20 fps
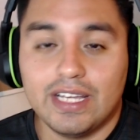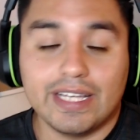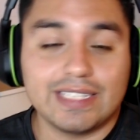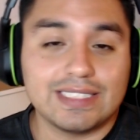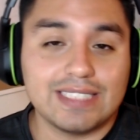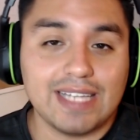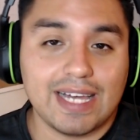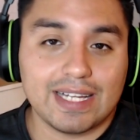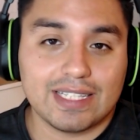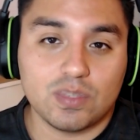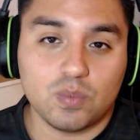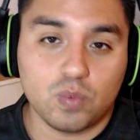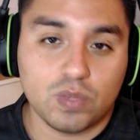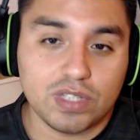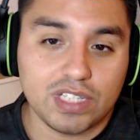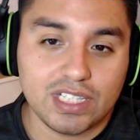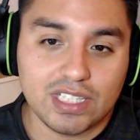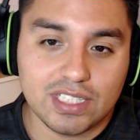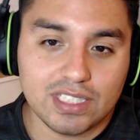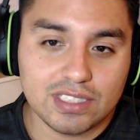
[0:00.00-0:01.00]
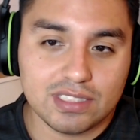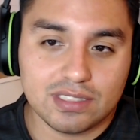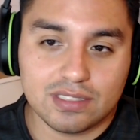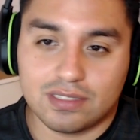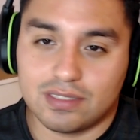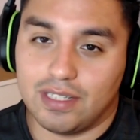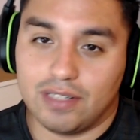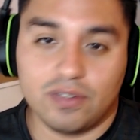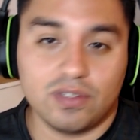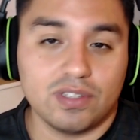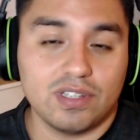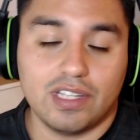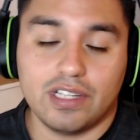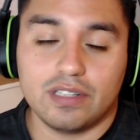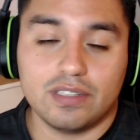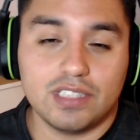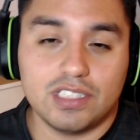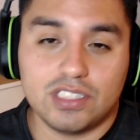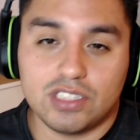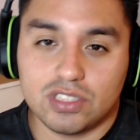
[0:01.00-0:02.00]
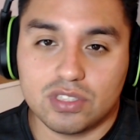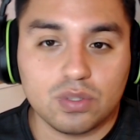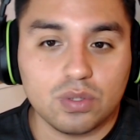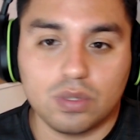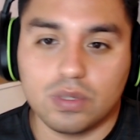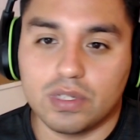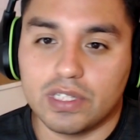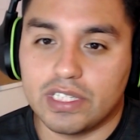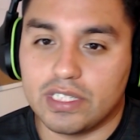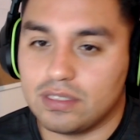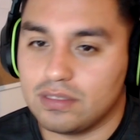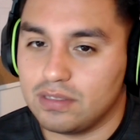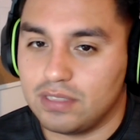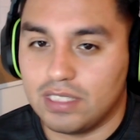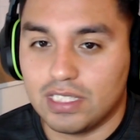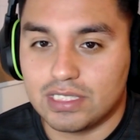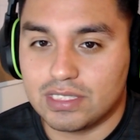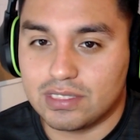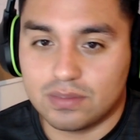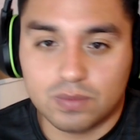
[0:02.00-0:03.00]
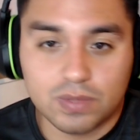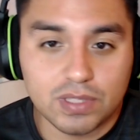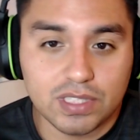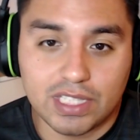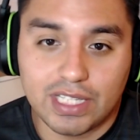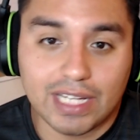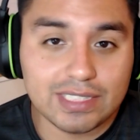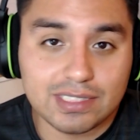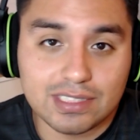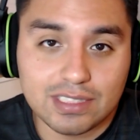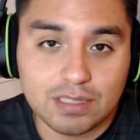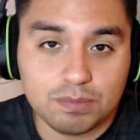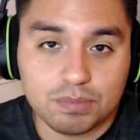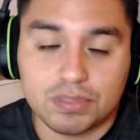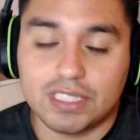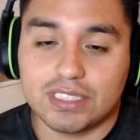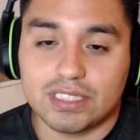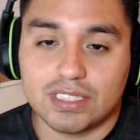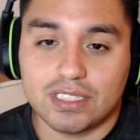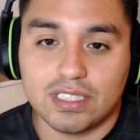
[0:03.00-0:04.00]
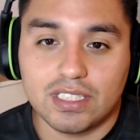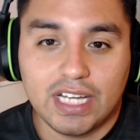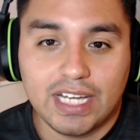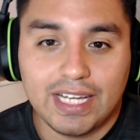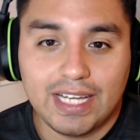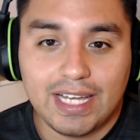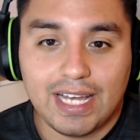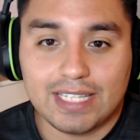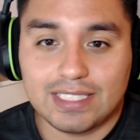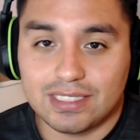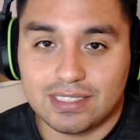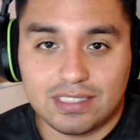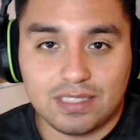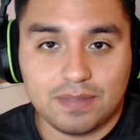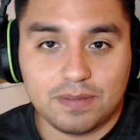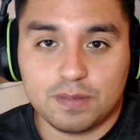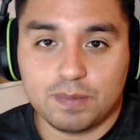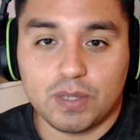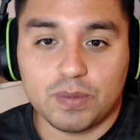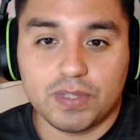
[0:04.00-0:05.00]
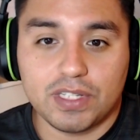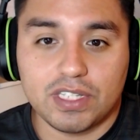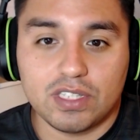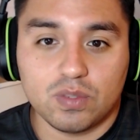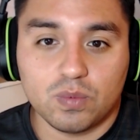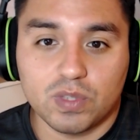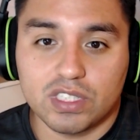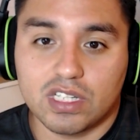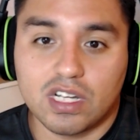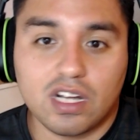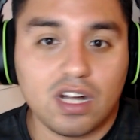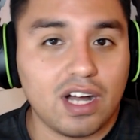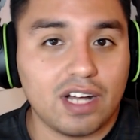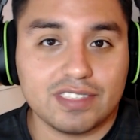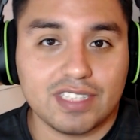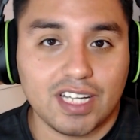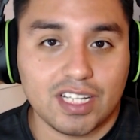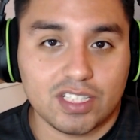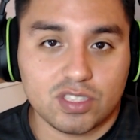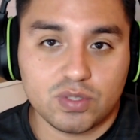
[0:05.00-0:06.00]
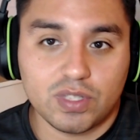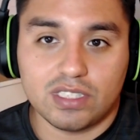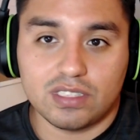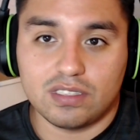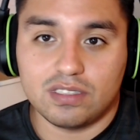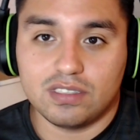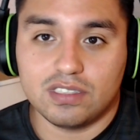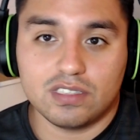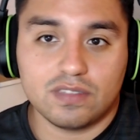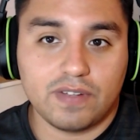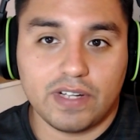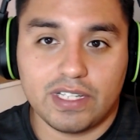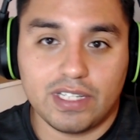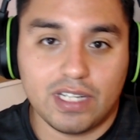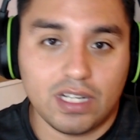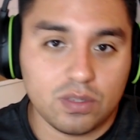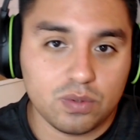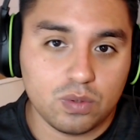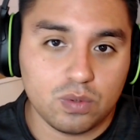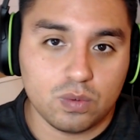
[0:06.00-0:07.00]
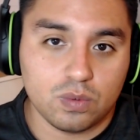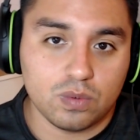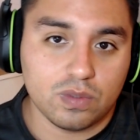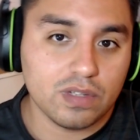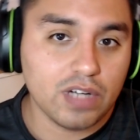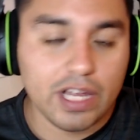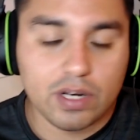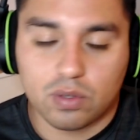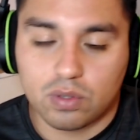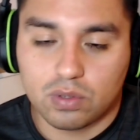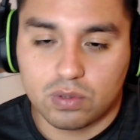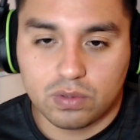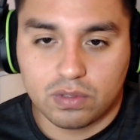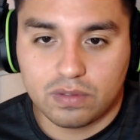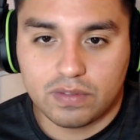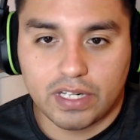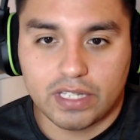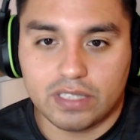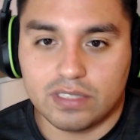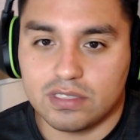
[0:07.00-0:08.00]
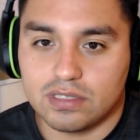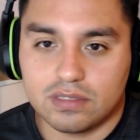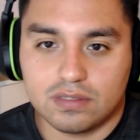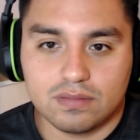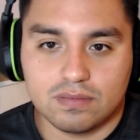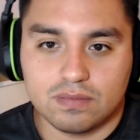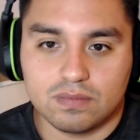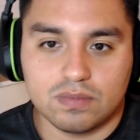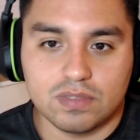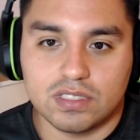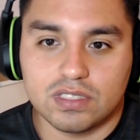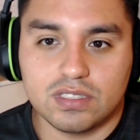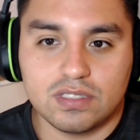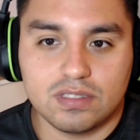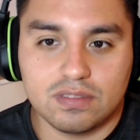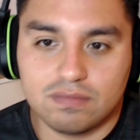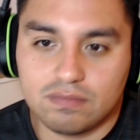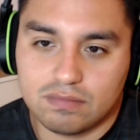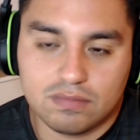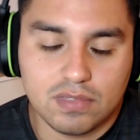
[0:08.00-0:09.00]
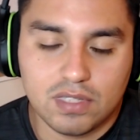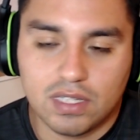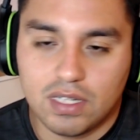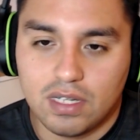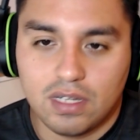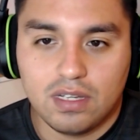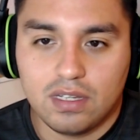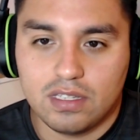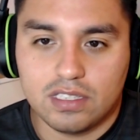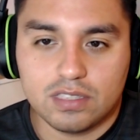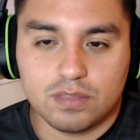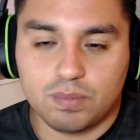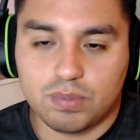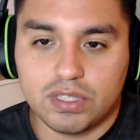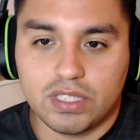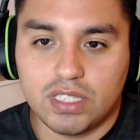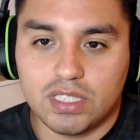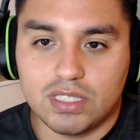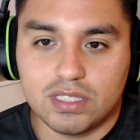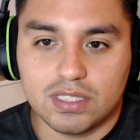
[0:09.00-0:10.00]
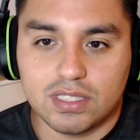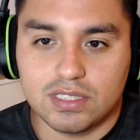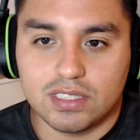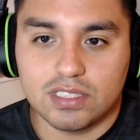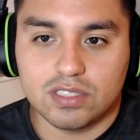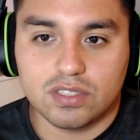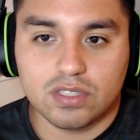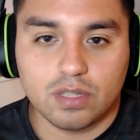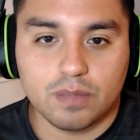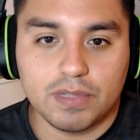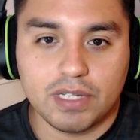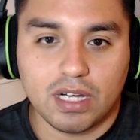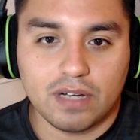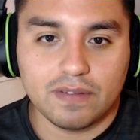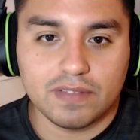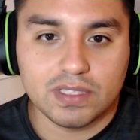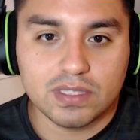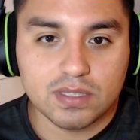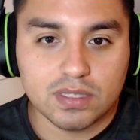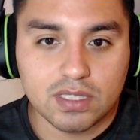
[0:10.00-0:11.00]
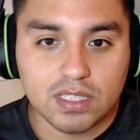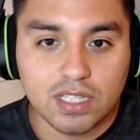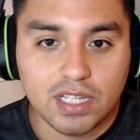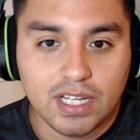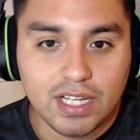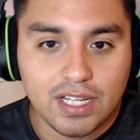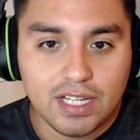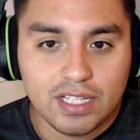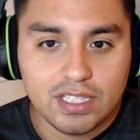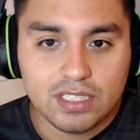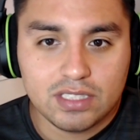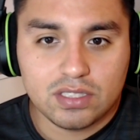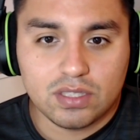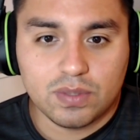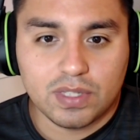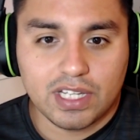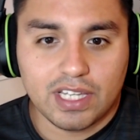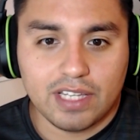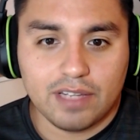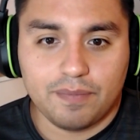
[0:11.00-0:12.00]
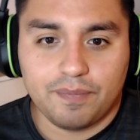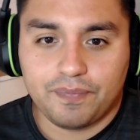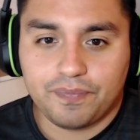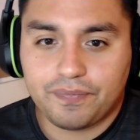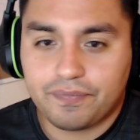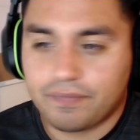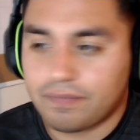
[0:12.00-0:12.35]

exactly what it is, or literally just Google it. It's really as simple as it as it seems by reading the word contact tracing. You just find out who had coronavirus, which is pretty easy to determine, obviously. So again,